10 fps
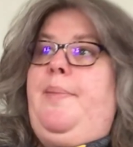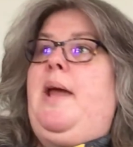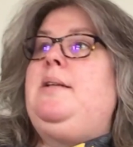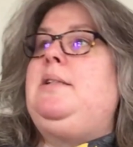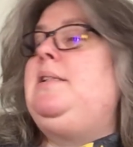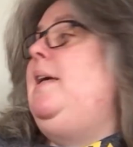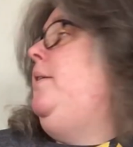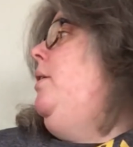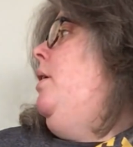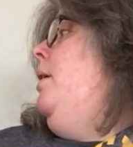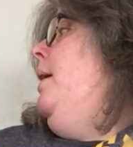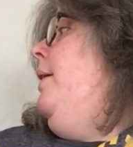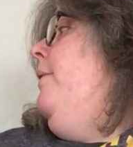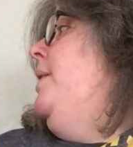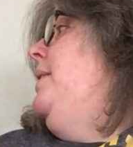As I said
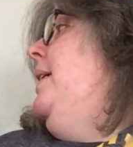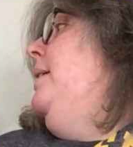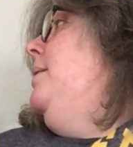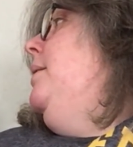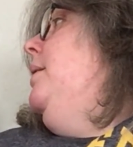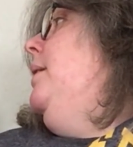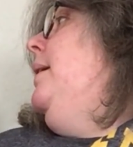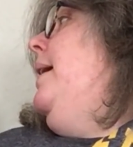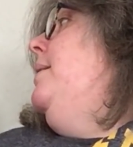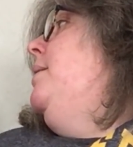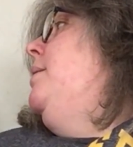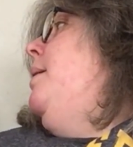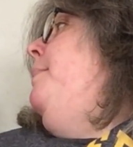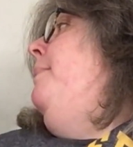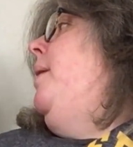earlier, I did get
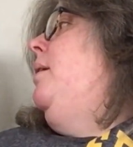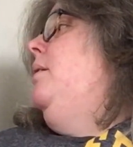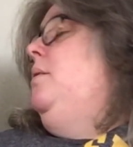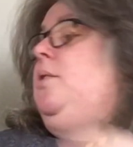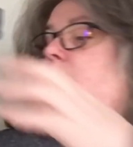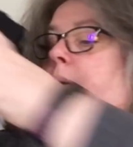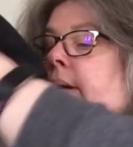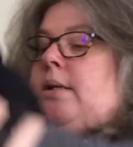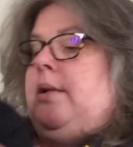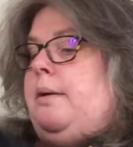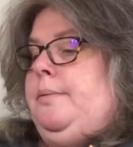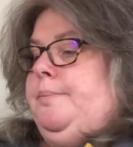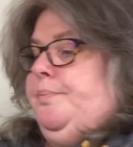some sewing done.